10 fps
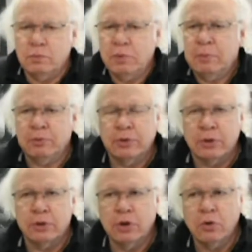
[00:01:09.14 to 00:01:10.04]
People
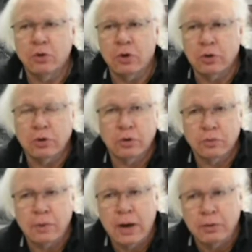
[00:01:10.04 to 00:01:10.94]
that are no longer
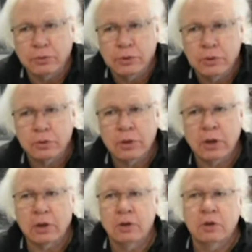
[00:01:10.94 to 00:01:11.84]
around.
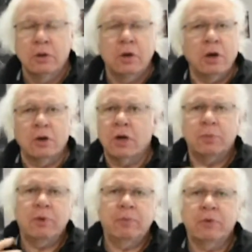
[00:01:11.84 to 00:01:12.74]
Okay? A lot
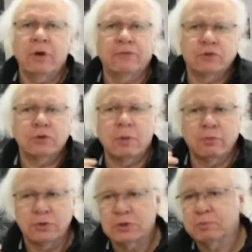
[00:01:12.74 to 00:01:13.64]
of people have
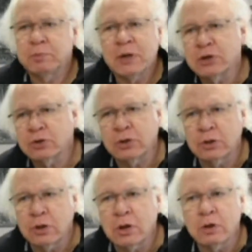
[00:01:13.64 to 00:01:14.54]
trouble, especially in
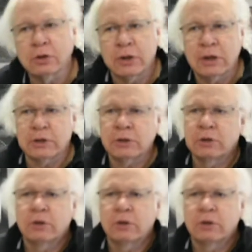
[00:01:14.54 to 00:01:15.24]
the holidays,